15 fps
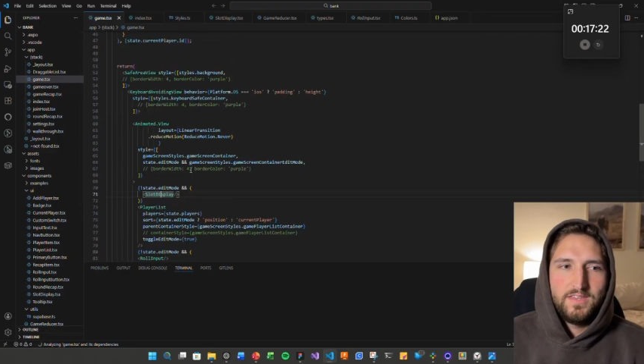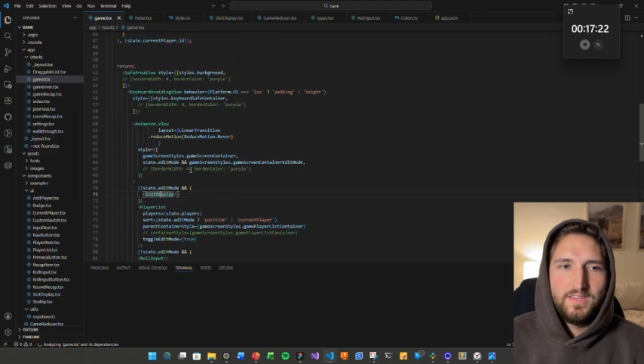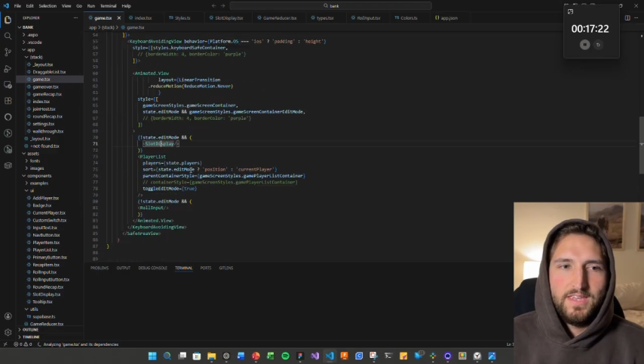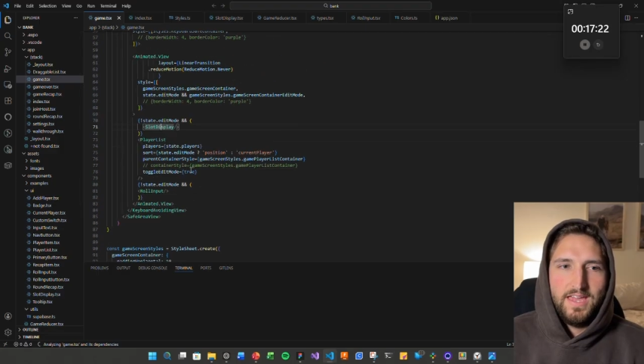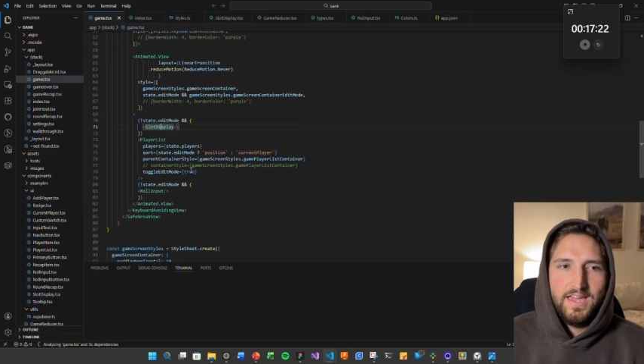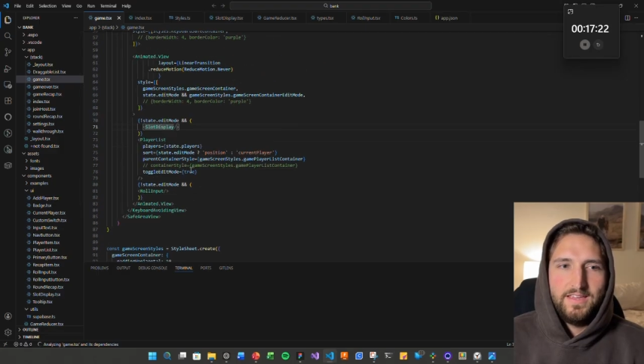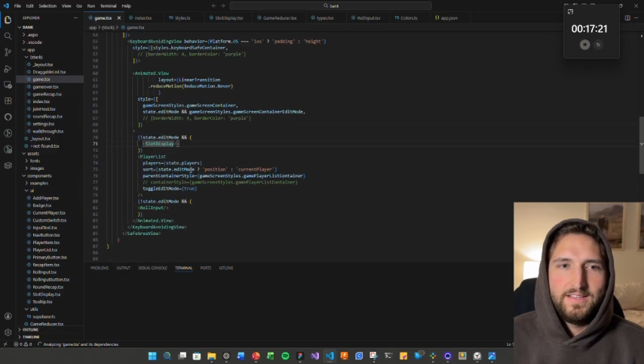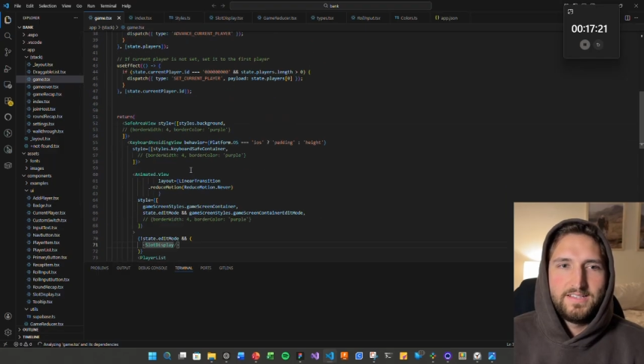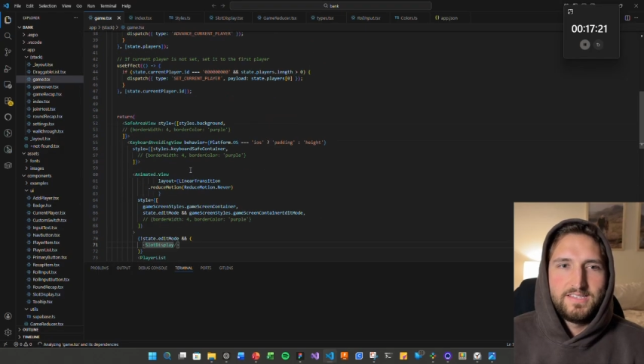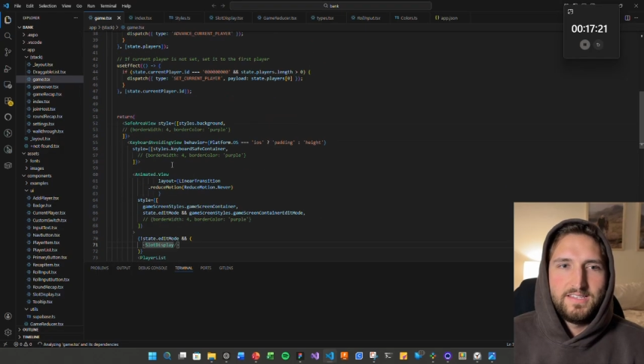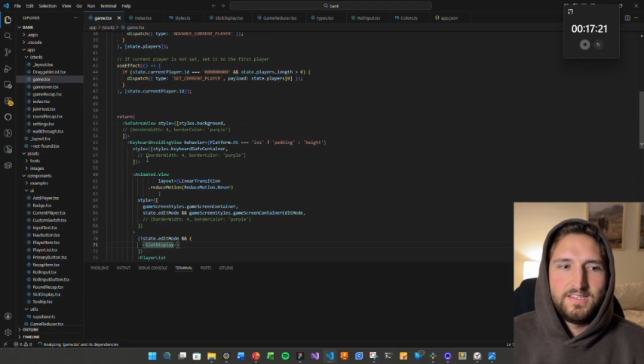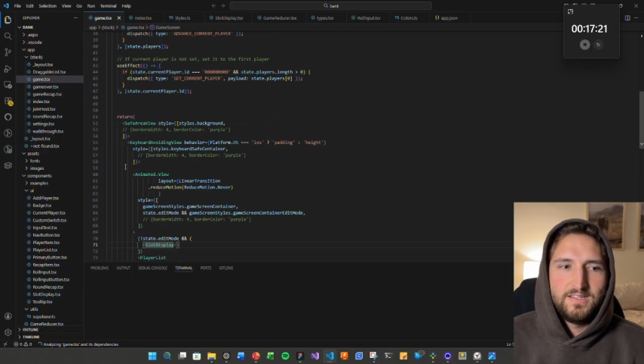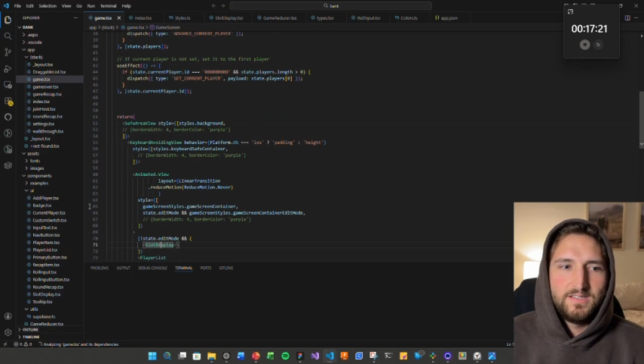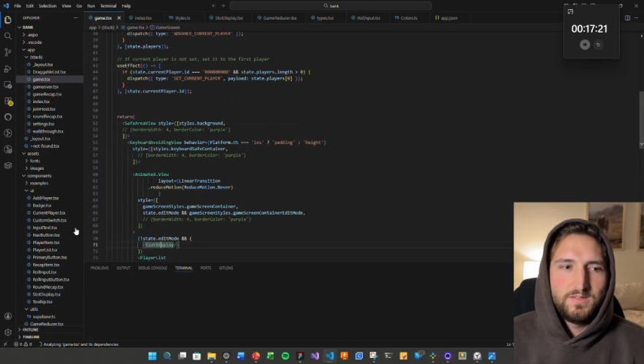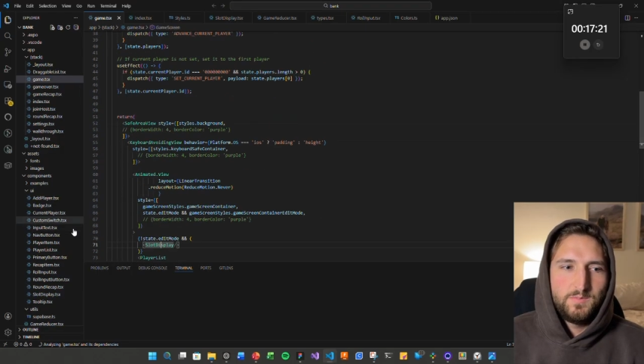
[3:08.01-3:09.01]
yeah, you can see
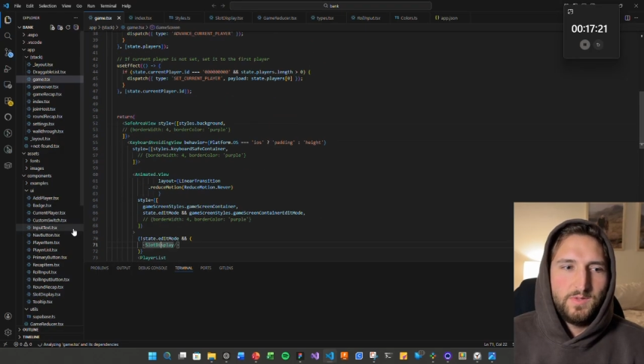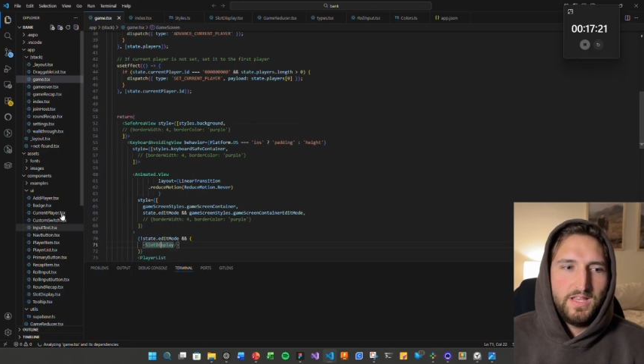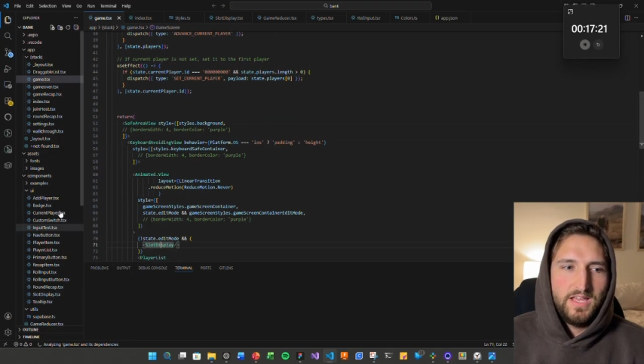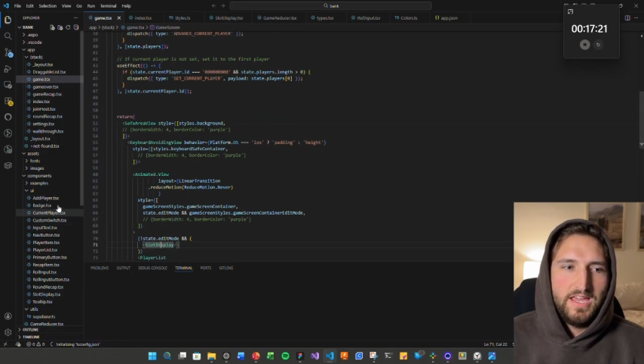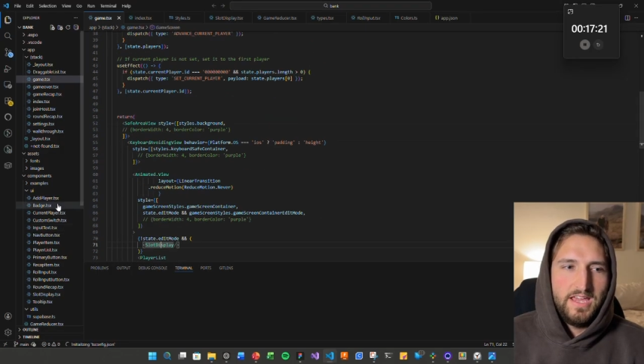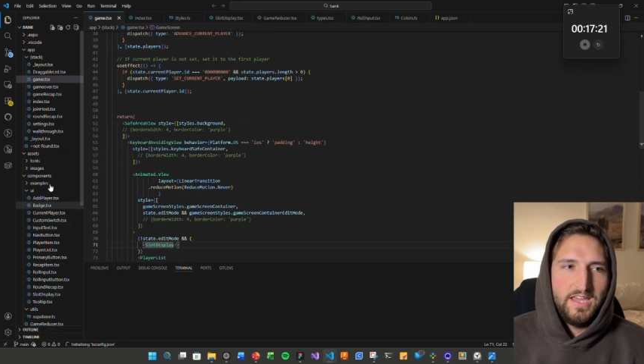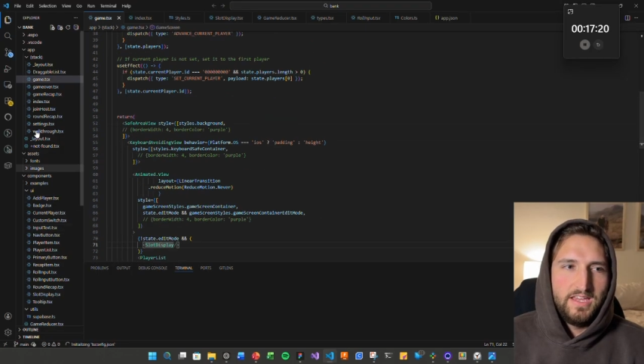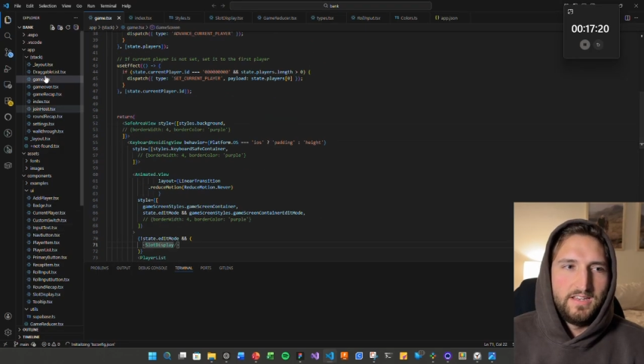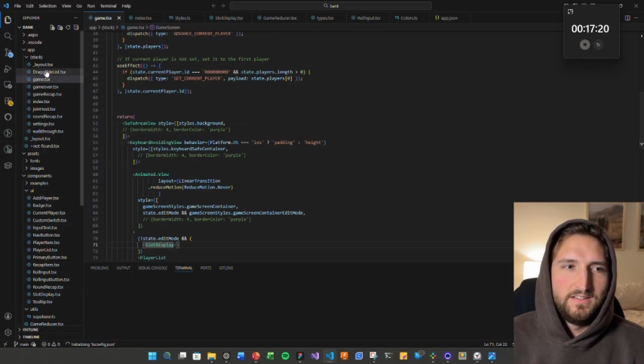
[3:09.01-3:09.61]
the display.